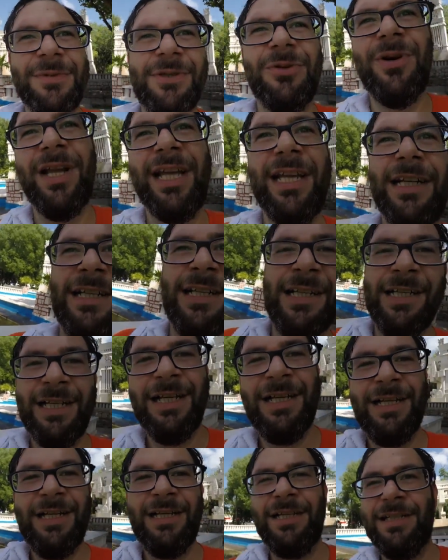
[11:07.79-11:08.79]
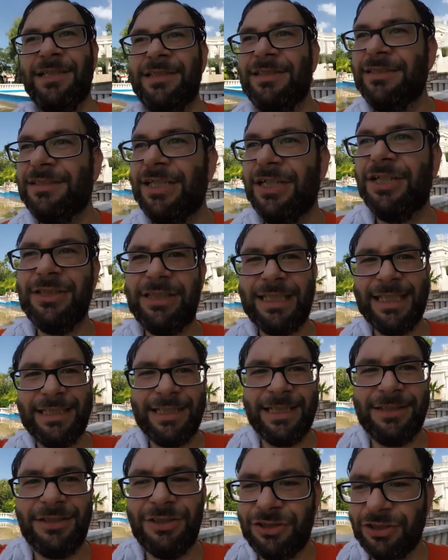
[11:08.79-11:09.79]
the rain. It's a good thing
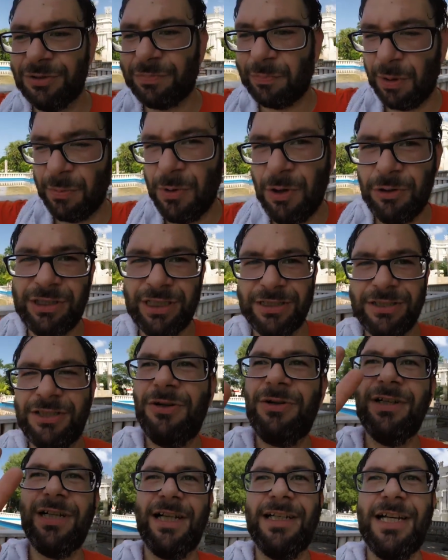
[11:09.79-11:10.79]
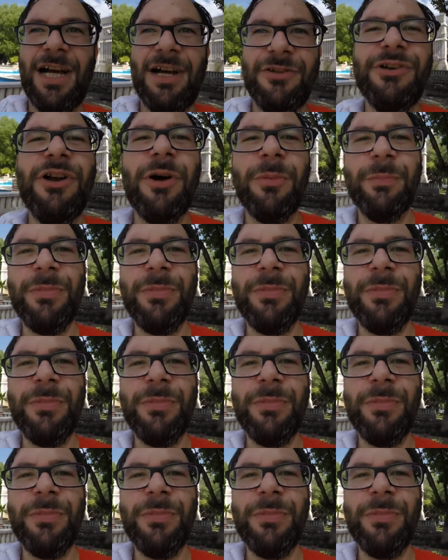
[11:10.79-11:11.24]
that there's just promotions going on now, no